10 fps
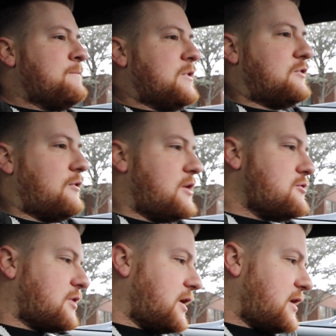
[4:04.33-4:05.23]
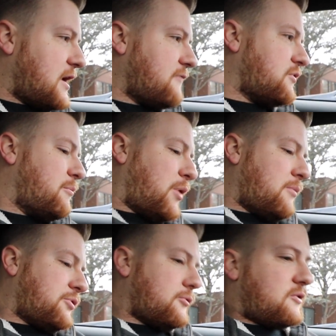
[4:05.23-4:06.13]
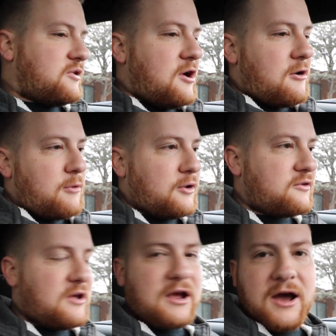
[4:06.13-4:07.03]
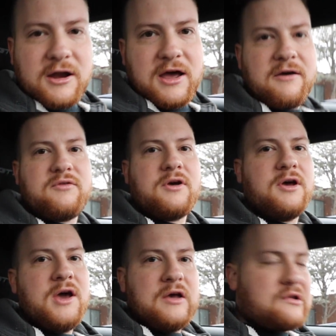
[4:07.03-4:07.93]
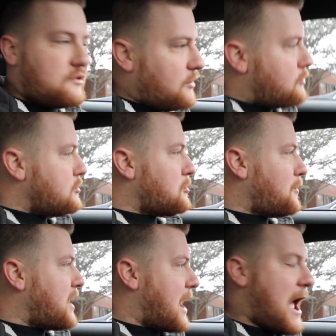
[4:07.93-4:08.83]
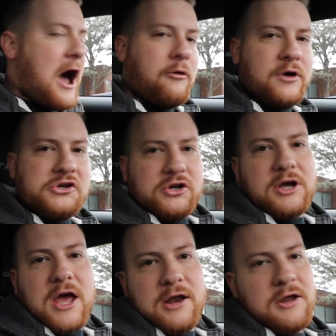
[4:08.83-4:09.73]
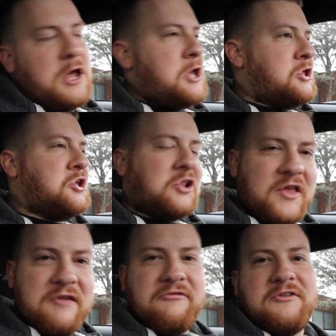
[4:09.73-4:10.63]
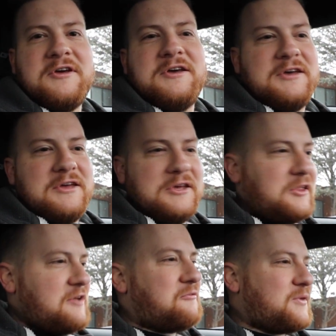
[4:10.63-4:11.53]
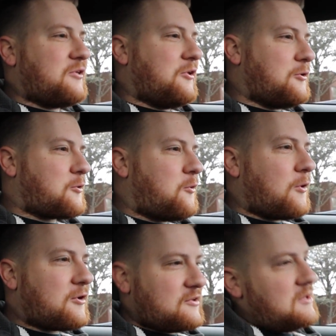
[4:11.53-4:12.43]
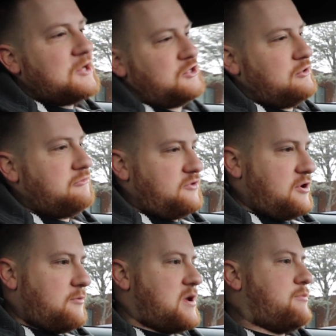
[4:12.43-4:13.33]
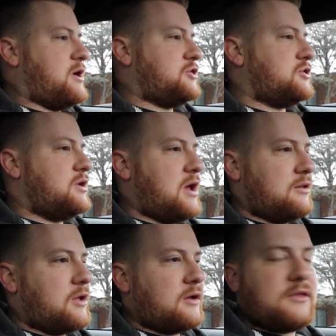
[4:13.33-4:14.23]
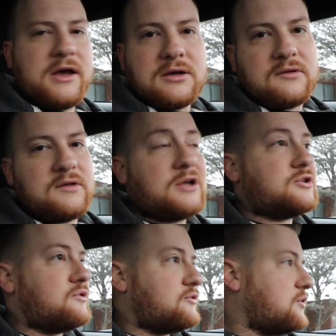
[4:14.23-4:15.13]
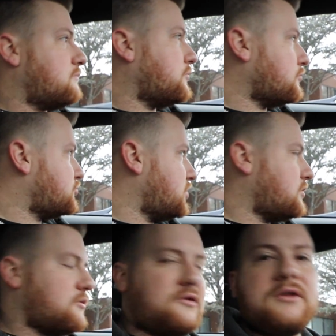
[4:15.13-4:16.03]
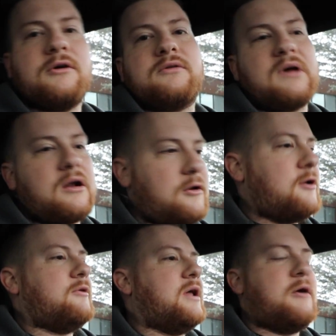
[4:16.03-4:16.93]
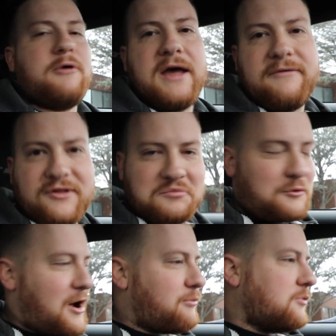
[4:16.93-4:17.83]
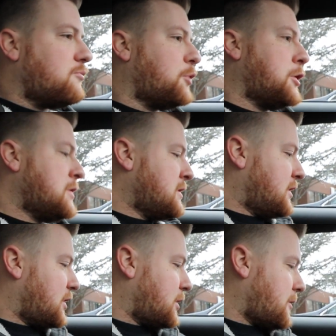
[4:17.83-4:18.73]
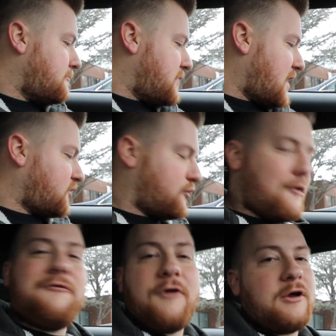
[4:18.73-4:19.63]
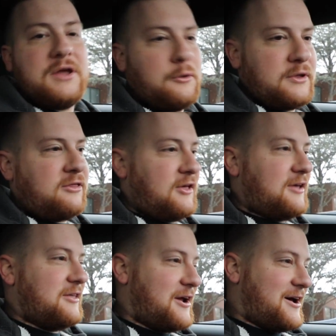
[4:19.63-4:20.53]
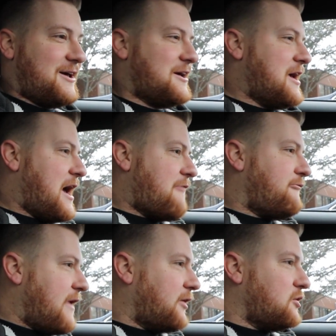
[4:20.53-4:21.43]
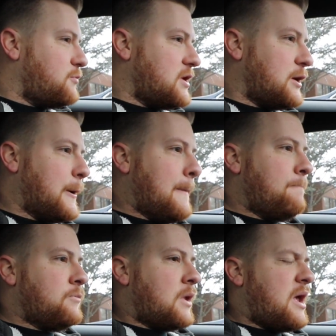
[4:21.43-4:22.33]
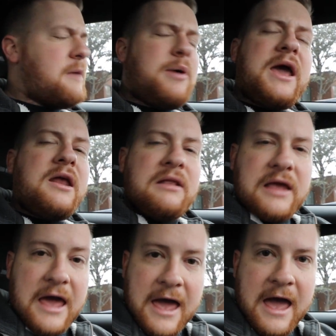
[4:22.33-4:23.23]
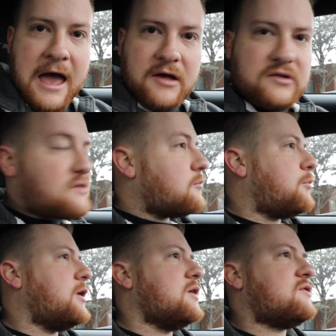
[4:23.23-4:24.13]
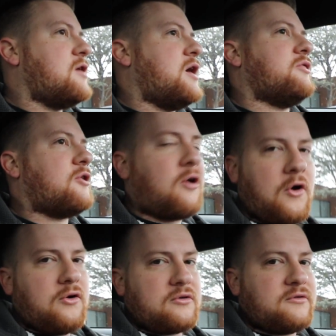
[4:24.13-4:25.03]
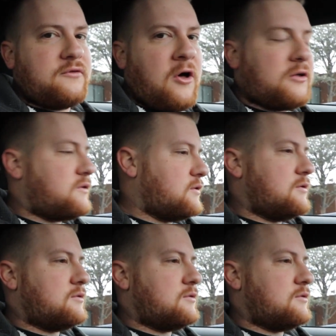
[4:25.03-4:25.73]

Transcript: So then you kind of have to bump through the steering wheel. So you kind of have to slither your way out, which again, you live with the little quirks and issues. You know, maybe I should get like leg extensions or some bullshit, or stilts, I don't know, then I won't have this problem. But that's so far the only thing that I have found to be a pain in the ass, but it's not the car's fault.